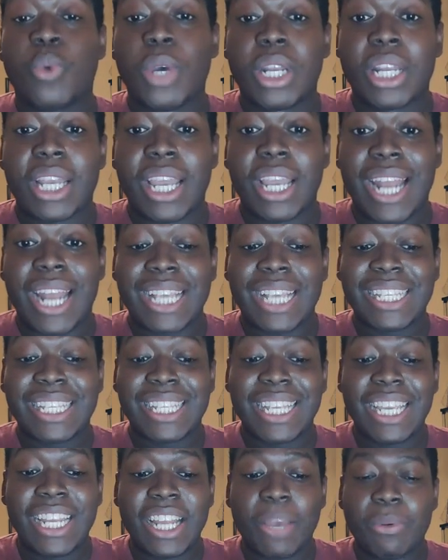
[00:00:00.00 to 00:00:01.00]
and I
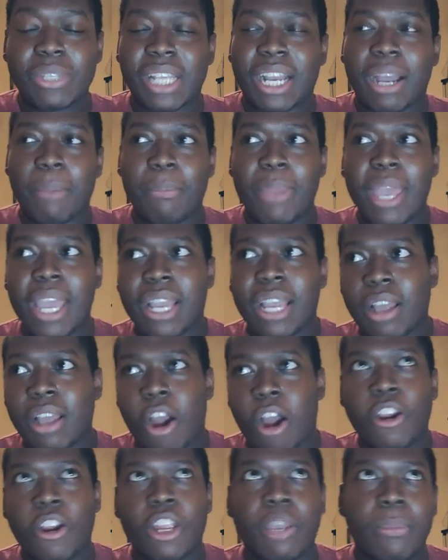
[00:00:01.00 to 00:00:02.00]
seen it was like a big
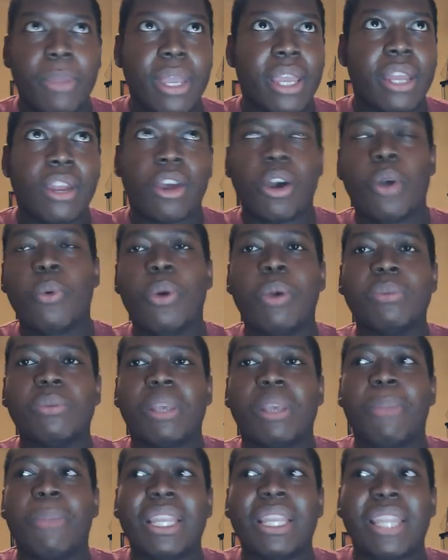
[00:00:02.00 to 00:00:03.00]
argument. Oh, it was a
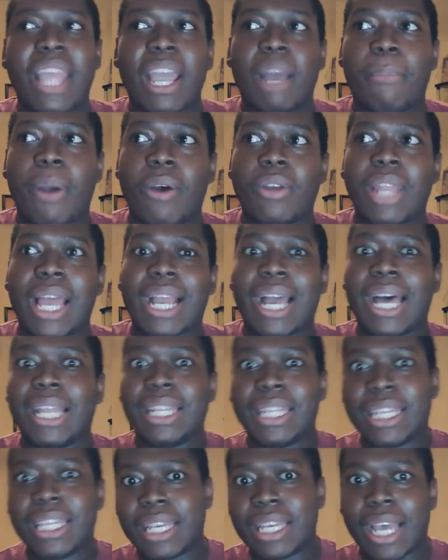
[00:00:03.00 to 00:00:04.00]
big thing about like
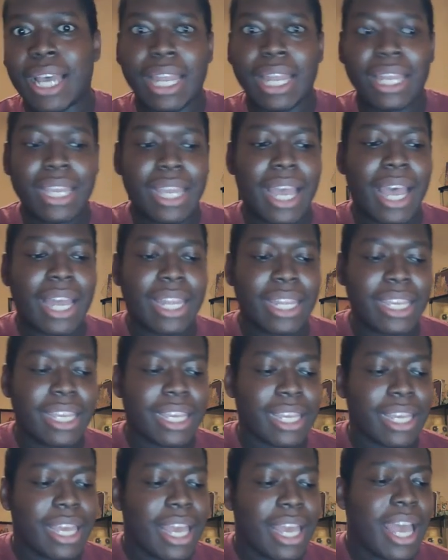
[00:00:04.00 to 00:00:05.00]
Aaliyah.